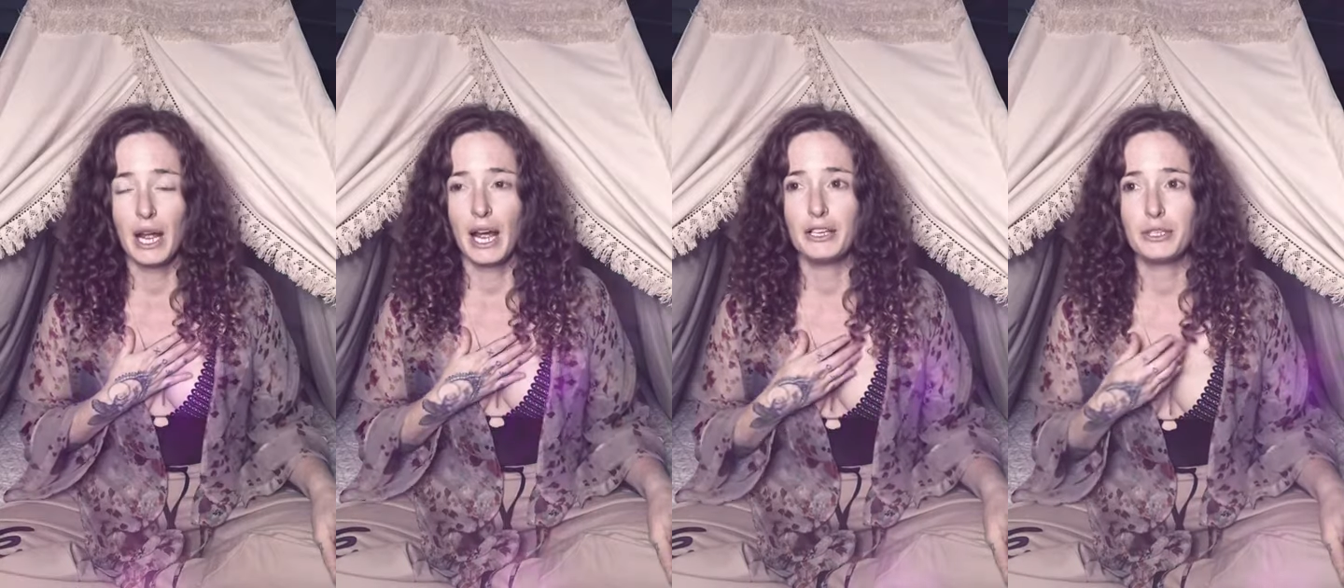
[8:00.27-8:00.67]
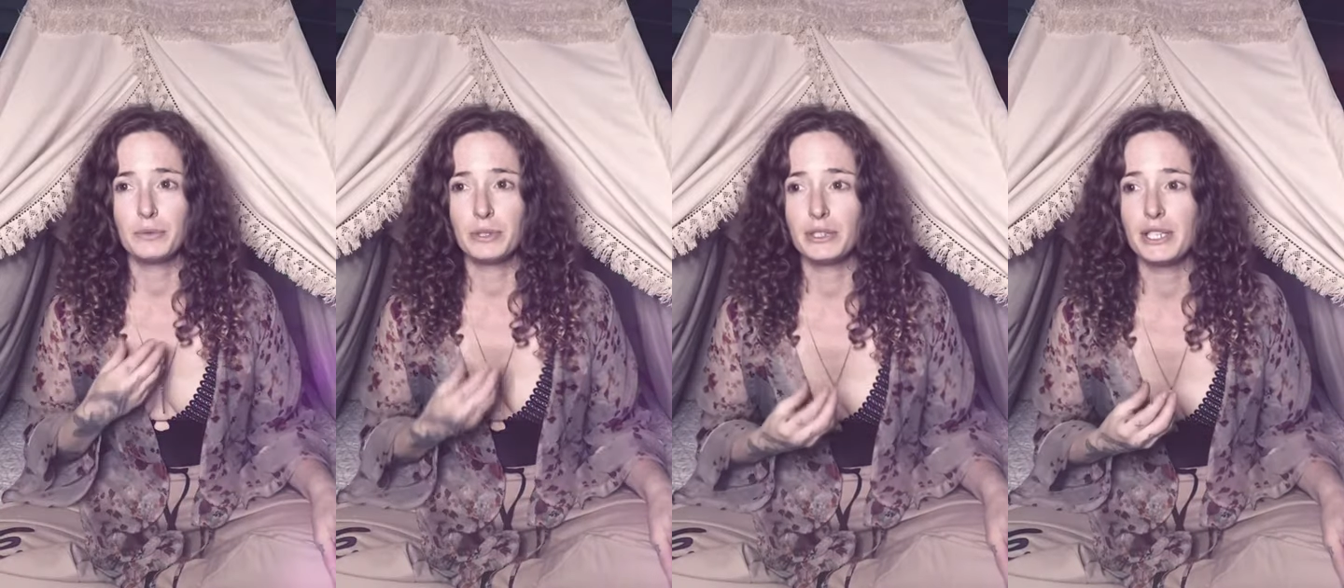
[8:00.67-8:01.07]
and to
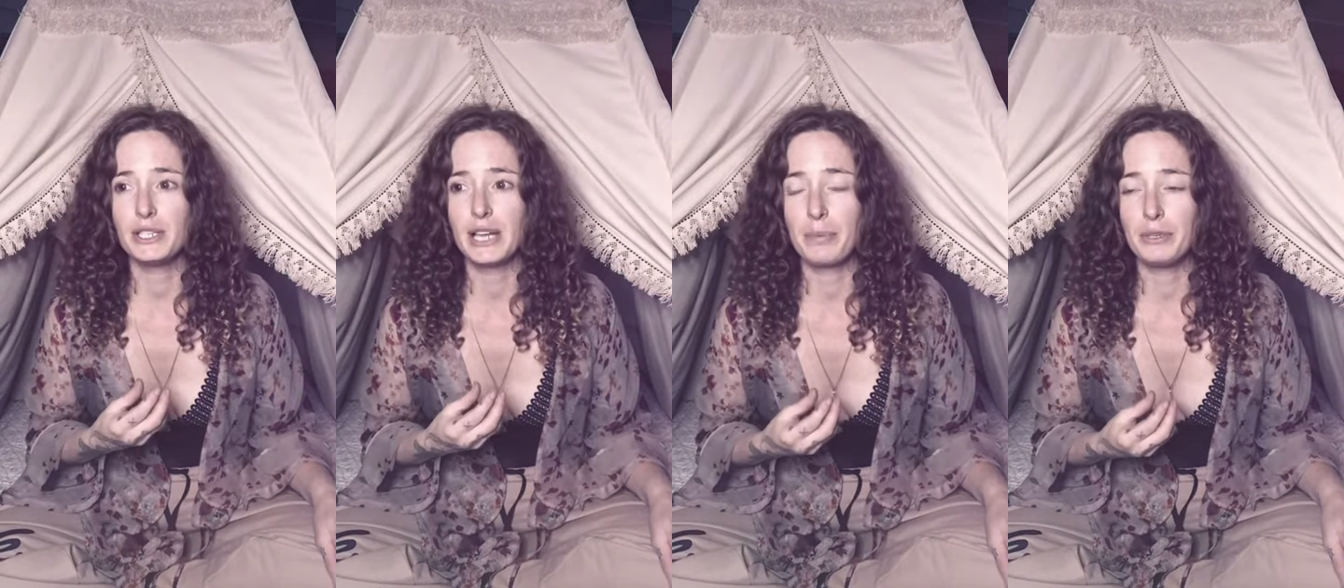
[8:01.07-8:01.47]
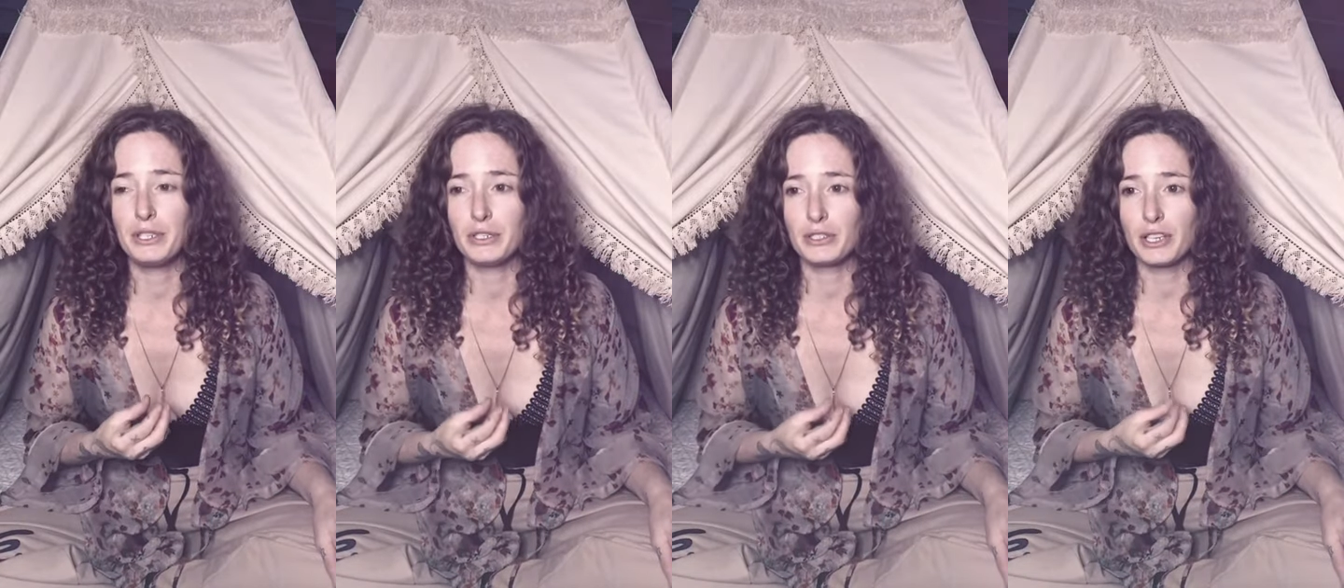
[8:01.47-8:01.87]
really step into
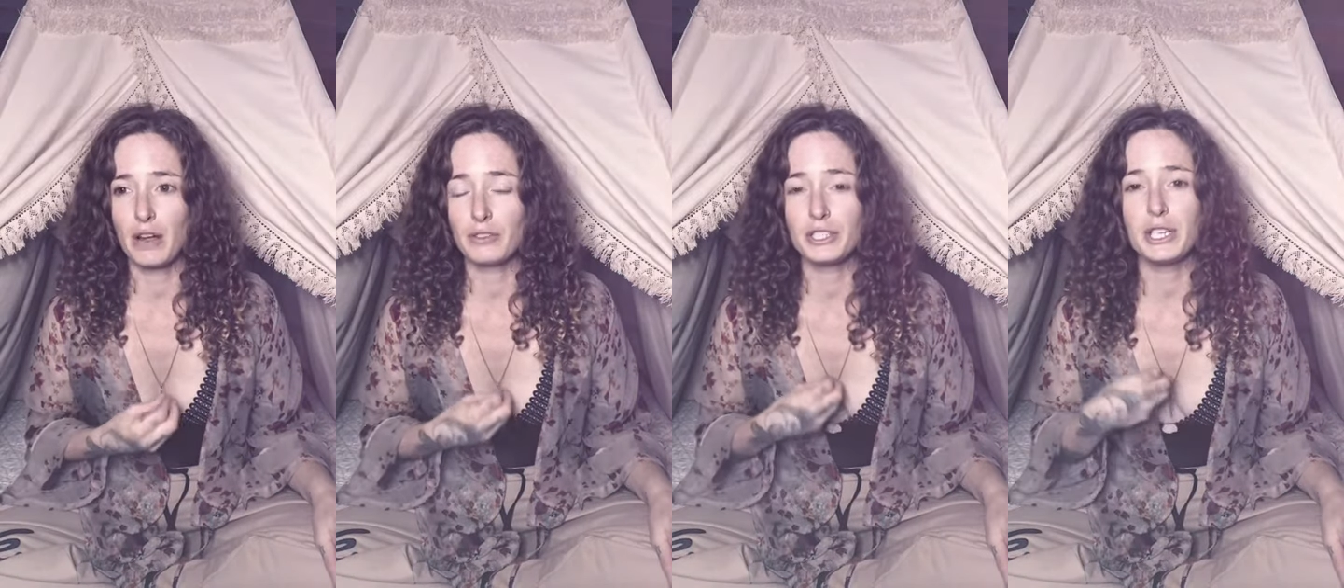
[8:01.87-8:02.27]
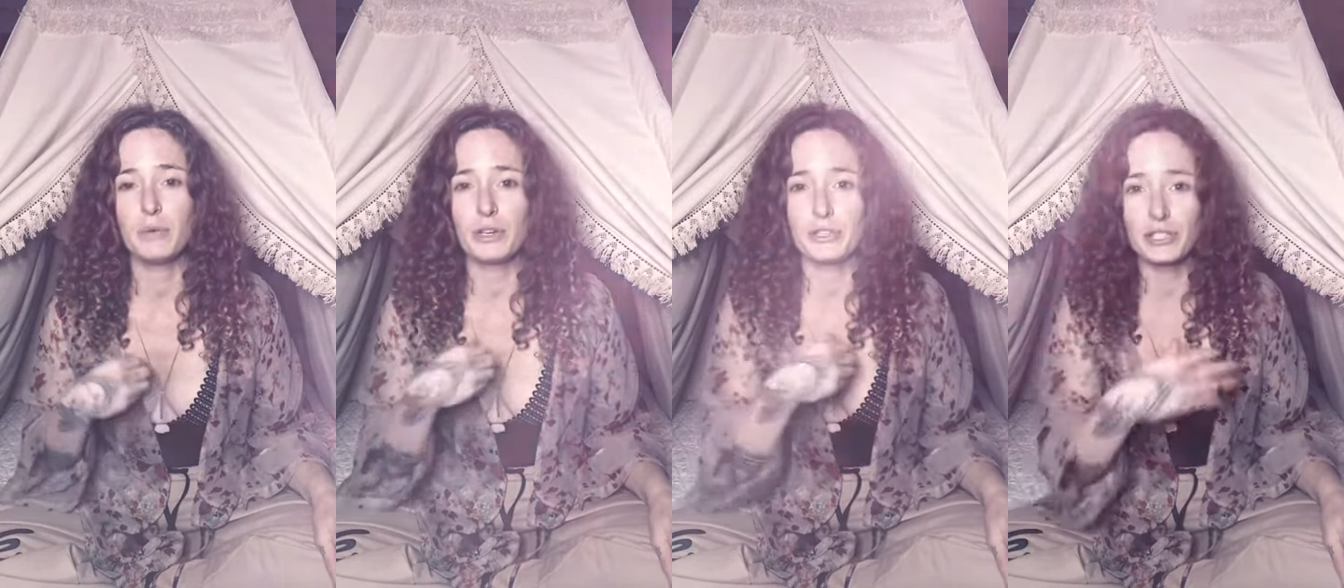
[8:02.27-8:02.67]
your sovereignty
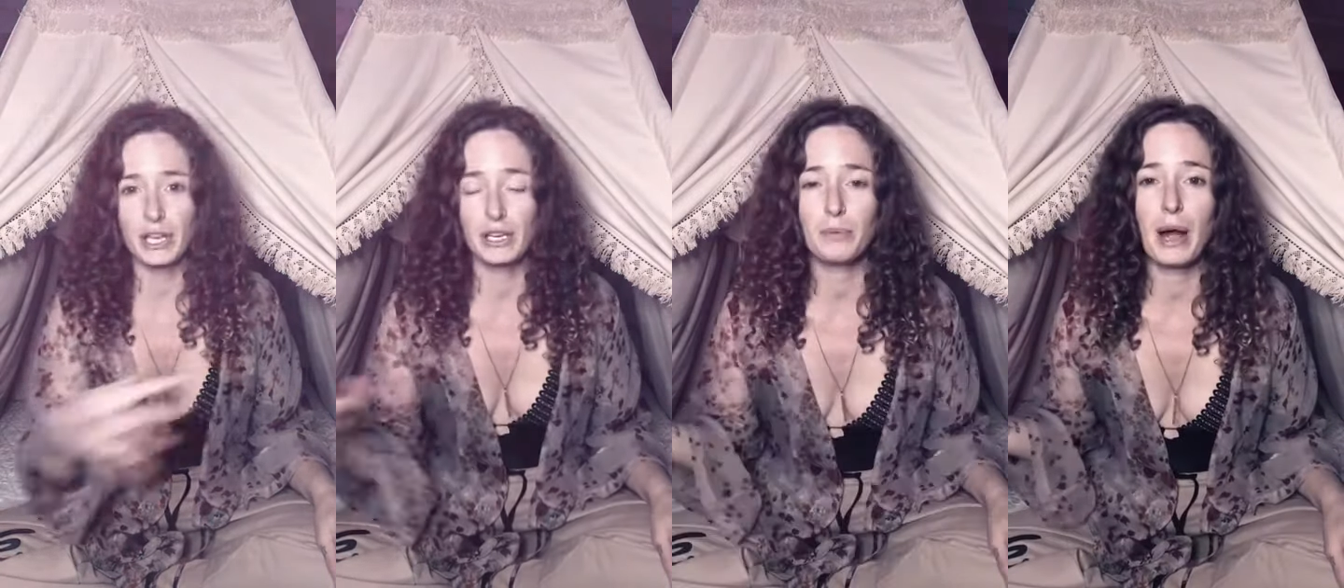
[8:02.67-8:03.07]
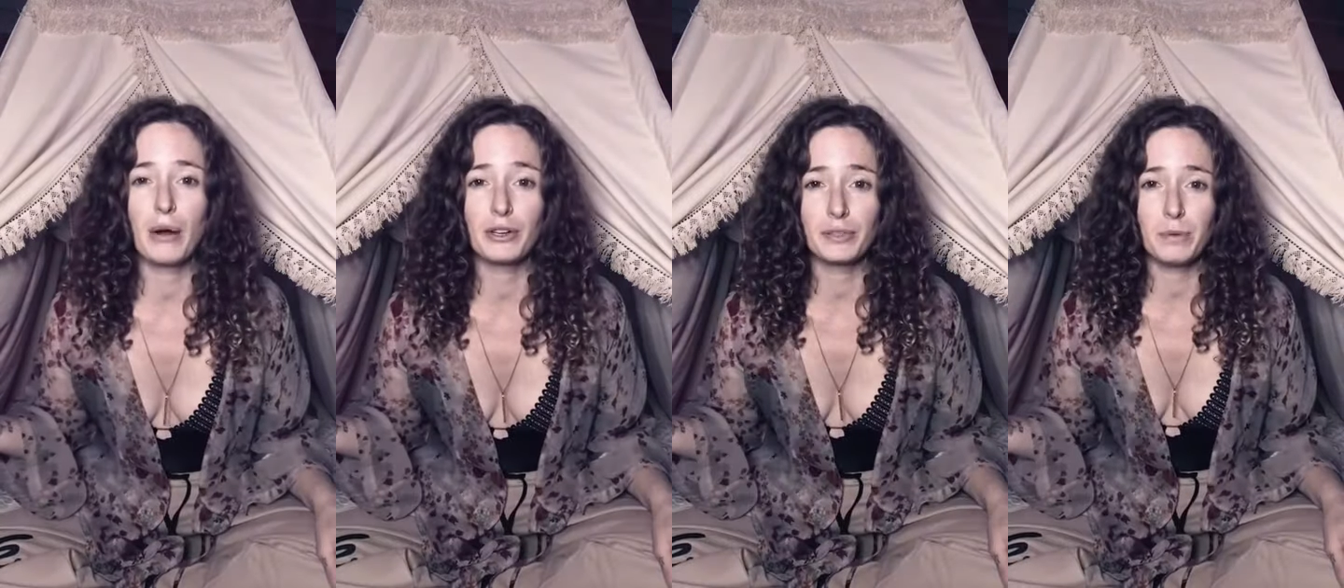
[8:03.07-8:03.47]
where your psychic
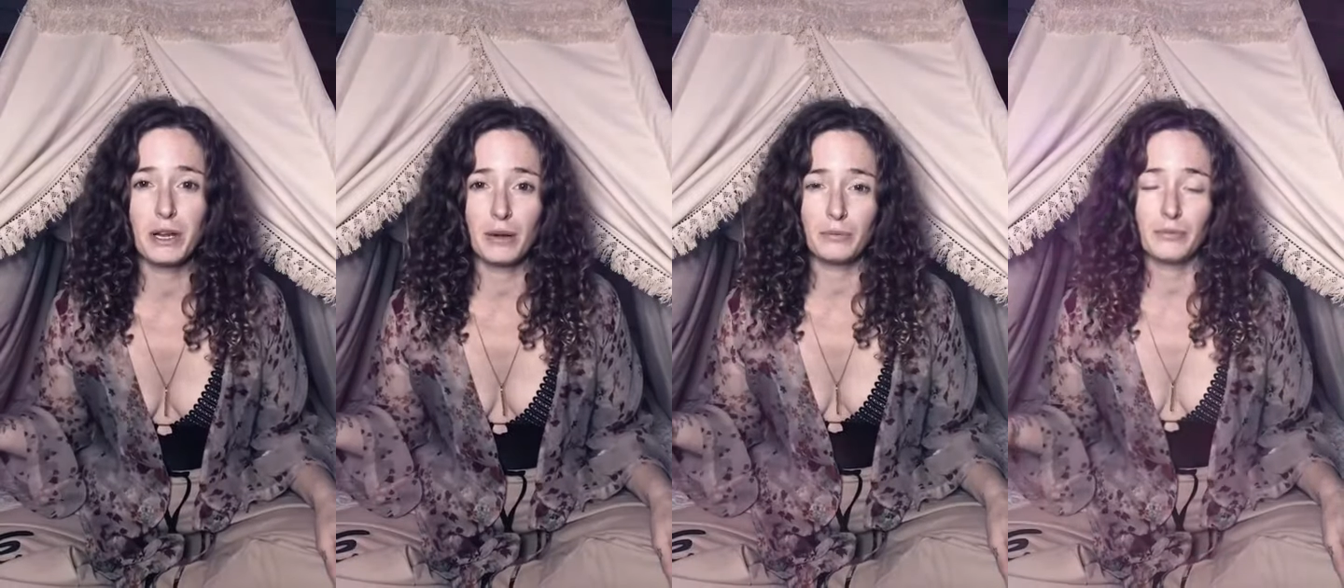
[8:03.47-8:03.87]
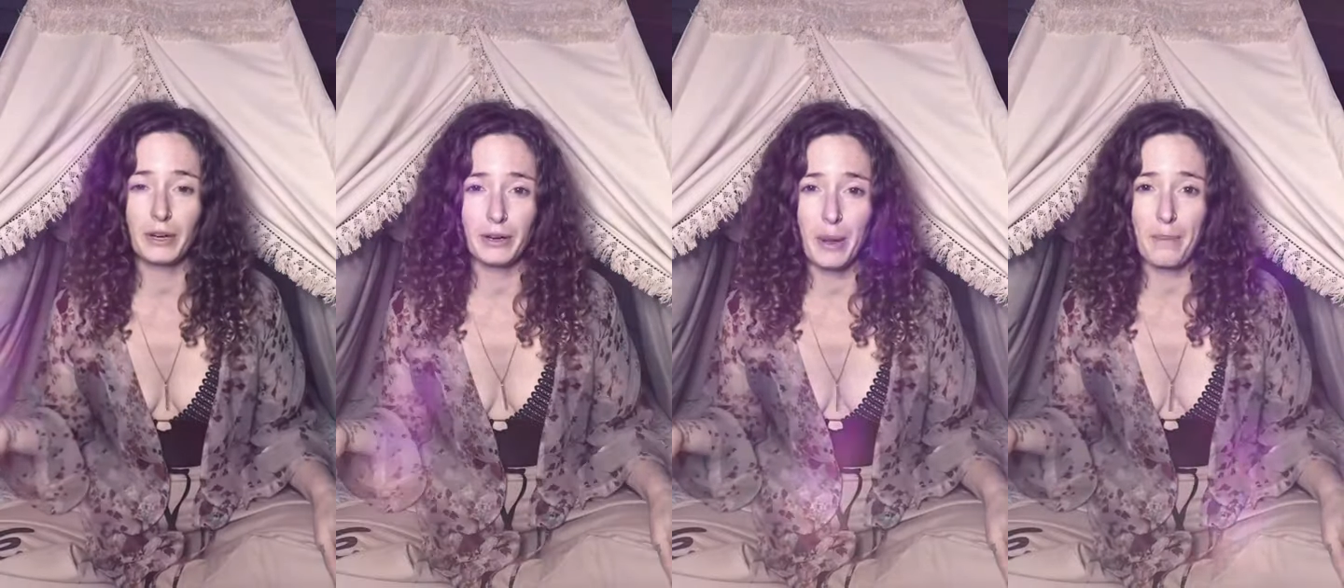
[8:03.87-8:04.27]
powers become
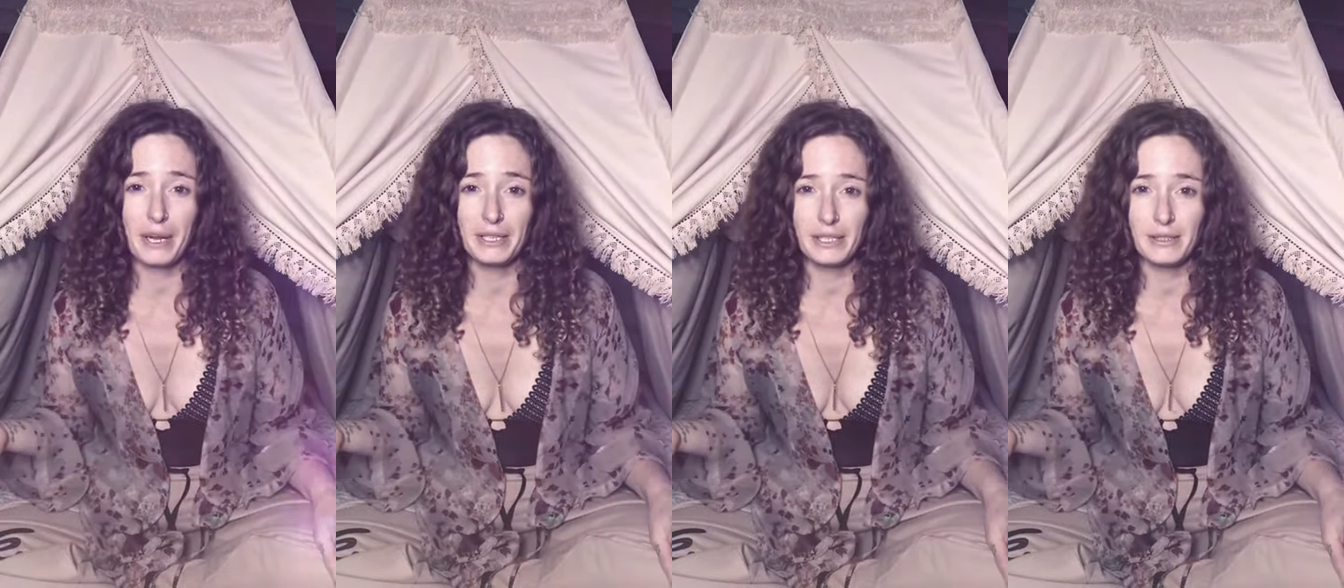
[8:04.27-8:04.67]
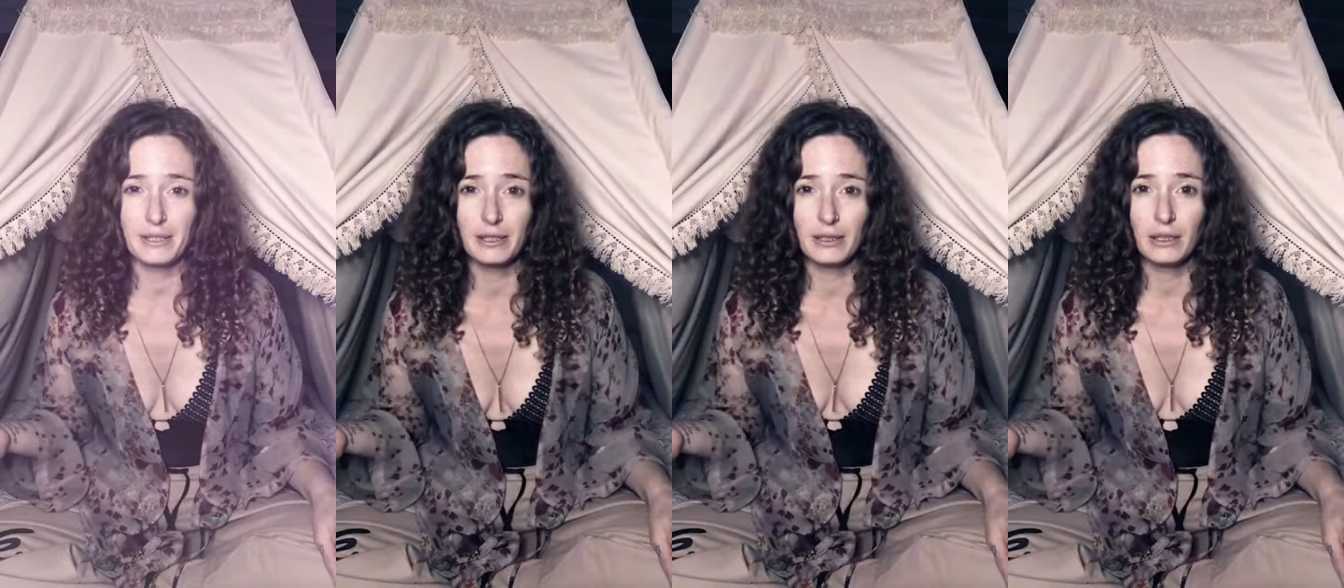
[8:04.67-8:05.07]
very abundant.